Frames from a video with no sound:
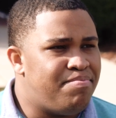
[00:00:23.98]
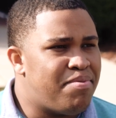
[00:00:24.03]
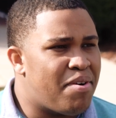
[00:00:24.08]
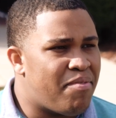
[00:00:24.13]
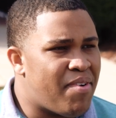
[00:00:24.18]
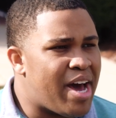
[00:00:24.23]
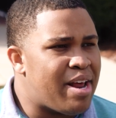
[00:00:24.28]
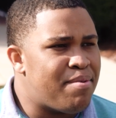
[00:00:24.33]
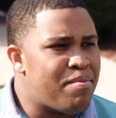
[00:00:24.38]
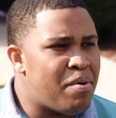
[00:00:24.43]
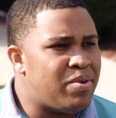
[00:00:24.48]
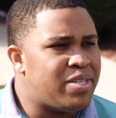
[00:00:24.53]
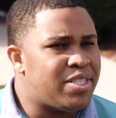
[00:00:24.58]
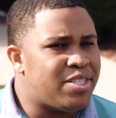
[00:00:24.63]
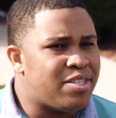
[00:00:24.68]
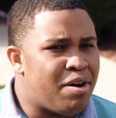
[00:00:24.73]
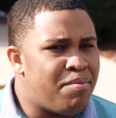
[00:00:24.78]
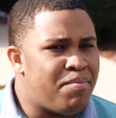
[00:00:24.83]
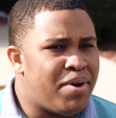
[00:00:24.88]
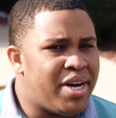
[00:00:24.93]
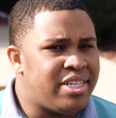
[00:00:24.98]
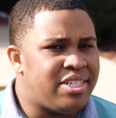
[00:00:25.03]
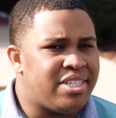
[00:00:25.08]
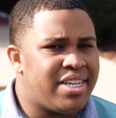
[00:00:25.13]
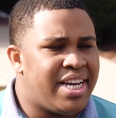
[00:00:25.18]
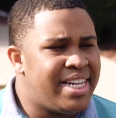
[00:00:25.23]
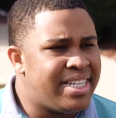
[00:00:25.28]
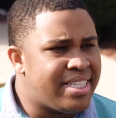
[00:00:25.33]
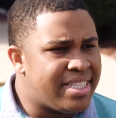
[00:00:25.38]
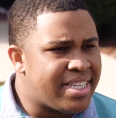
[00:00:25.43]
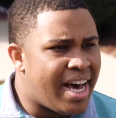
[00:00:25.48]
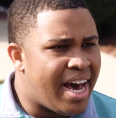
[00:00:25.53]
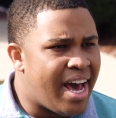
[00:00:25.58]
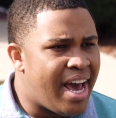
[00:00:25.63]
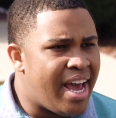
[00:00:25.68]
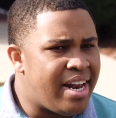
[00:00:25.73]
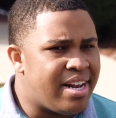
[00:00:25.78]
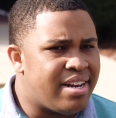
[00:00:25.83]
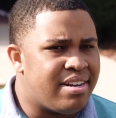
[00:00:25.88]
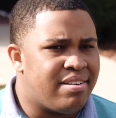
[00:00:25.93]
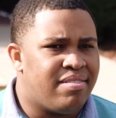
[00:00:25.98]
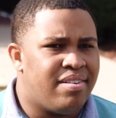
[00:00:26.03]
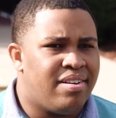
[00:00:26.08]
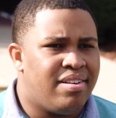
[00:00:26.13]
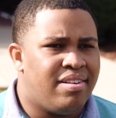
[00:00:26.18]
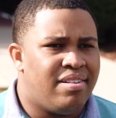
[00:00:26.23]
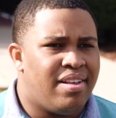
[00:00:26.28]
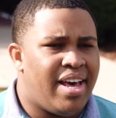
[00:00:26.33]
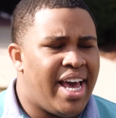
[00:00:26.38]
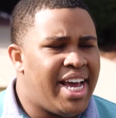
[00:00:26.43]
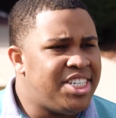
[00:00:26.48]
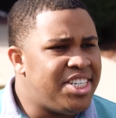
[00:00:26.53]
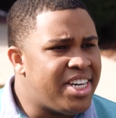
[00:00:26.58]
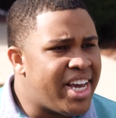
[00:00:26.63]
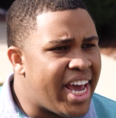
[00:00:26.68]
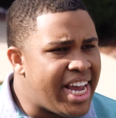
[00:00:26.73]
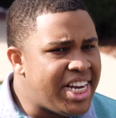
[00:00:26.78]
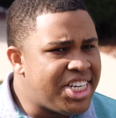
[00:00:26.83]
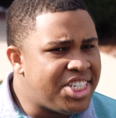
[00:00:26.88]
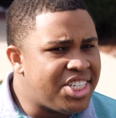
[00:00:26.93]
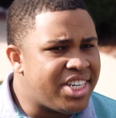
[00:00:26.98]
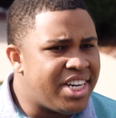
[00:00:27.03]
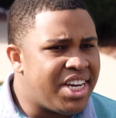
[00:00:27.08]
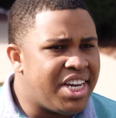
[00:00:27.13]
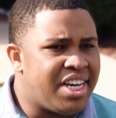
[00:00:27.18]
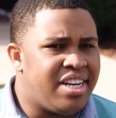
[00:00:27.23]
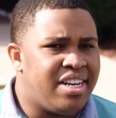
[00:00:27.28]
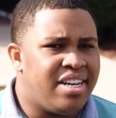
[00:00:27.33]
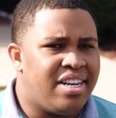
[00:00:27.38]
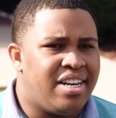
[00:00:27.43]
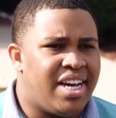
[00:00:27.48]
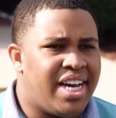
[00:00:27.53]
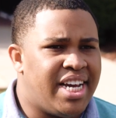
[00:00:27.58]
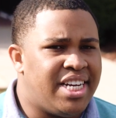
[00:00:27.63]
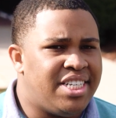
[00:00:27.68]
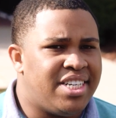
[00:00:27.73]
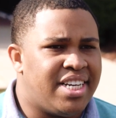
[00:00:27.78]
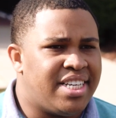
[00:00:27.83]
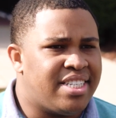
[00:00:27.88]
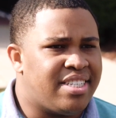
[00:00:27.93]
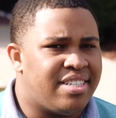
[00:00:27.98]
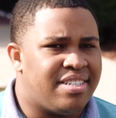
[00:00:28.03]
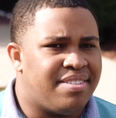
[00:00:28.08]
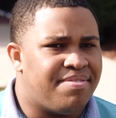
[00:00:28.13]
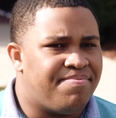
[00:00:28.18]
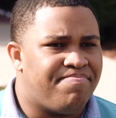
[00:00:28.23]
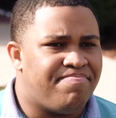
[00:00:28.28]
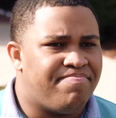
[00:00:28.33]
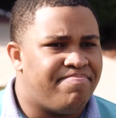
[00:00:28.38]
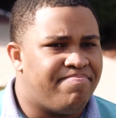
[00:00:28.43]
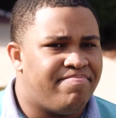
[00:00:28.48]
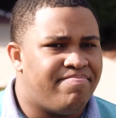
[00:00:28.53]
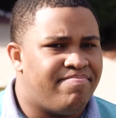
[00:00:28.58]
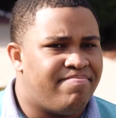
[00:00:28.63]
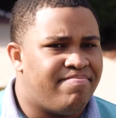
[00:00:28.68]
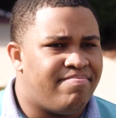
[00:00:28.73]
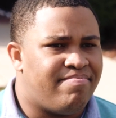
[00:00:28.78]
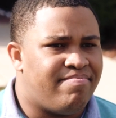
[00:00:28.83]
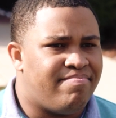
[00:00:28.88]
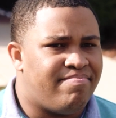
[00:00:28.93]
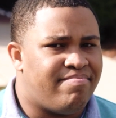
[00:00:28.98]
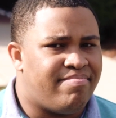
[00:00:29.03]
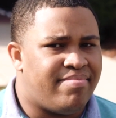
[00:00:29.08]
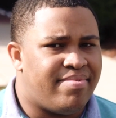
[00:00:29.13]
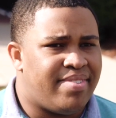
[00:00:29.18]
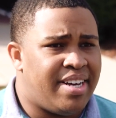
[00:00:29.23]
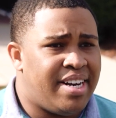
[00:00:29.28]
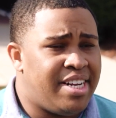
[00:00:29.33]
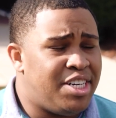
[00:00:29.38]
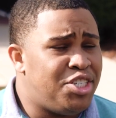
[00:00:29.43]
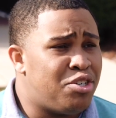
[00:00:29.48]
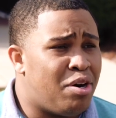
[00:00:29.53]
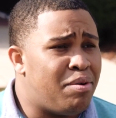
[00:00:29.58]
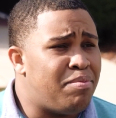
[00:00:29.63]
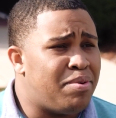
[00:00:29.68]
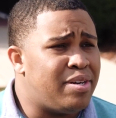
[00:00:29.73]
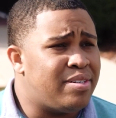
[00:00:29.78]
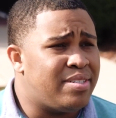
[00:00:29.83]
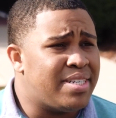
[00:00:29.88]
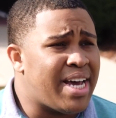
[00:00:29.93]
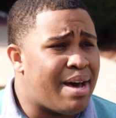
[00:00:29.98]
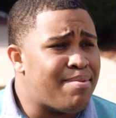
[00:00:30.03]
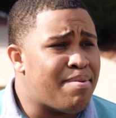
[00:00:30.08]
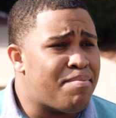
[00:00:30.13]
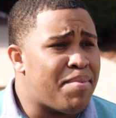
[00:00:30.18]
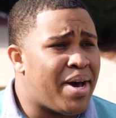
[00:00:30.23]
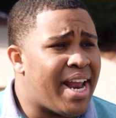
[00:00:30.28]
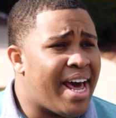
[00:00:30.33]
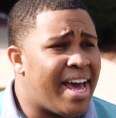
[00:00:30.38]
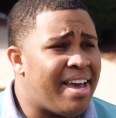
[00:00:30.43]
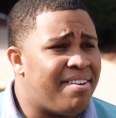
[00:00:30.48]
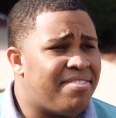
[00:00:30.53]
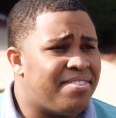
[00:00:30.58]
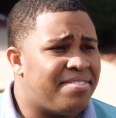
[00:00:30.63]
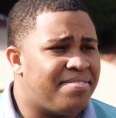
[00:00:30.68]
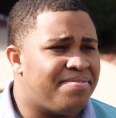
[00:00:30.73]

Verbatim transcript: providing me with so much insight, education, and just an enjoyable time in my life.